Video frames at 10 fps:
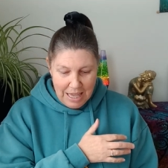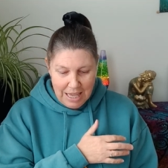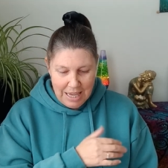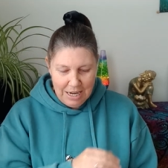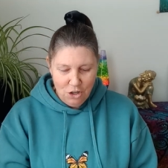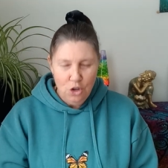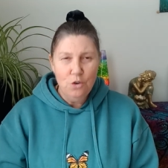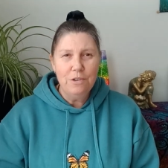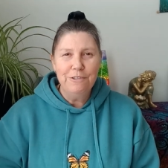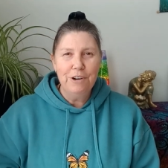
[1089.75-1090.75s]
and
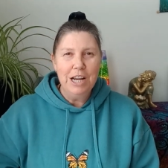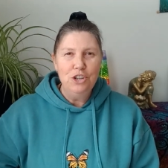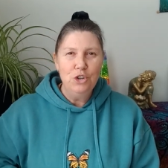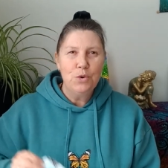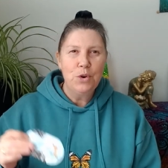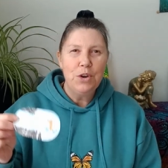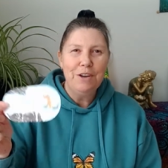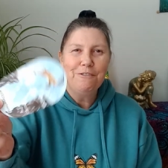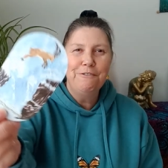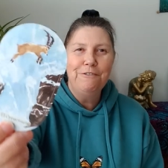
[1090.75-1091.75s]
you're afraid you're
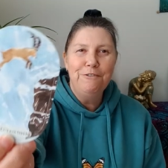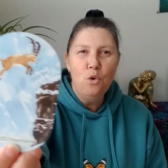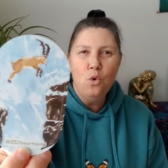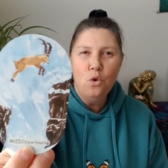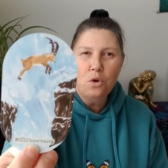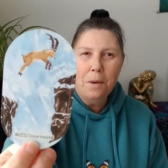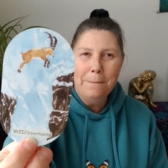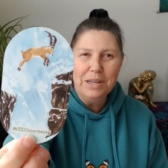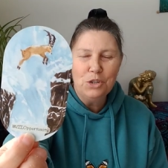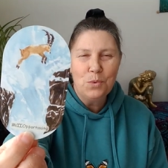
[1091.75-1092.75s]
gonna fall
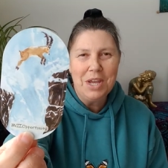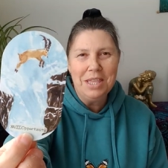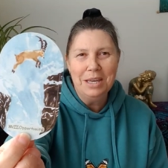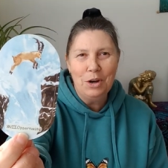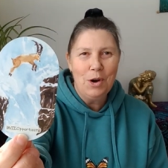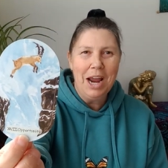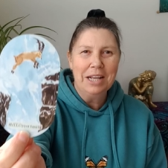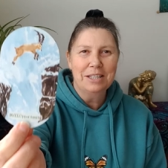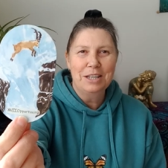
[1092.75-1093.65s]
between the cracks